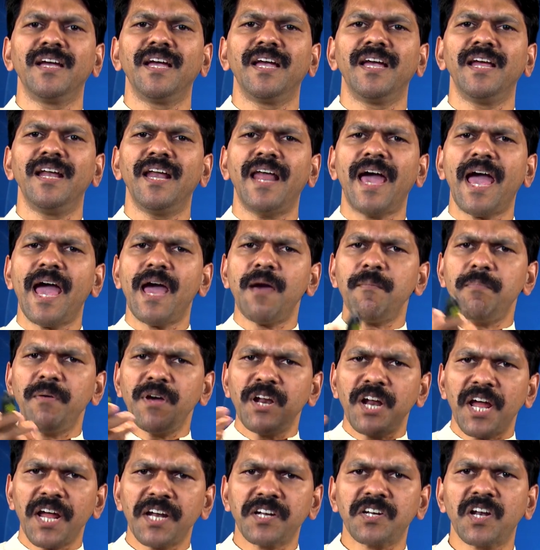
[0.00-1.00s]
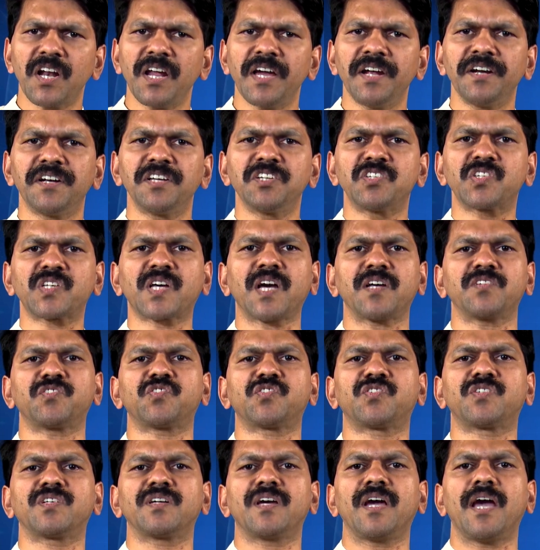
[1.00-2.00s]
elaborately
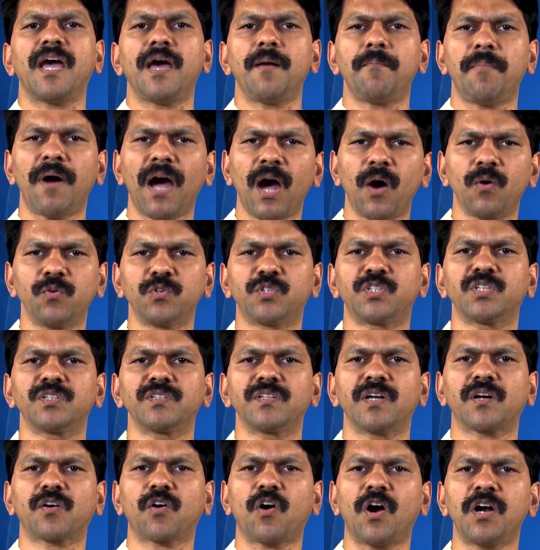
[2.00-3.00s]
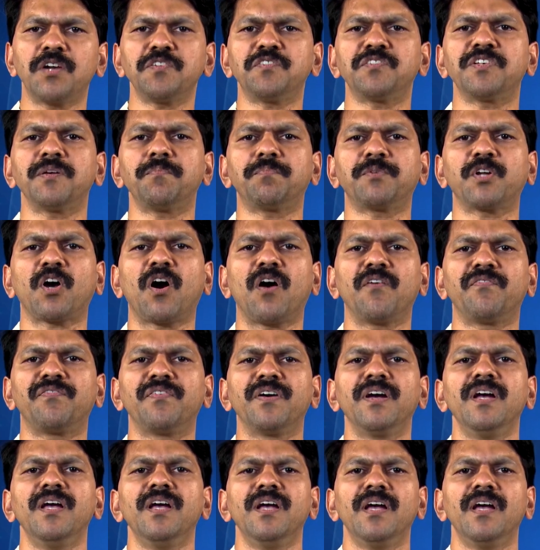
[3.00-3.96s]
discussed about the concept of